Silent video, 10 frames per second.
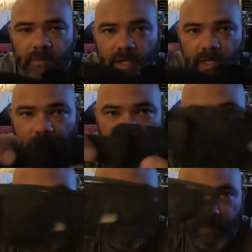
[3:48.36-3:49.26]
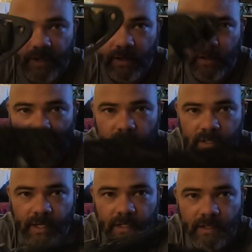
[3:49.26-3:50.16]
rigged it up with some
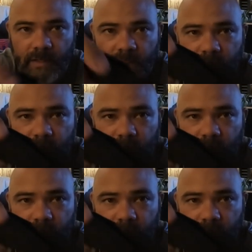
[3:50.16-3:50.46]
paracord there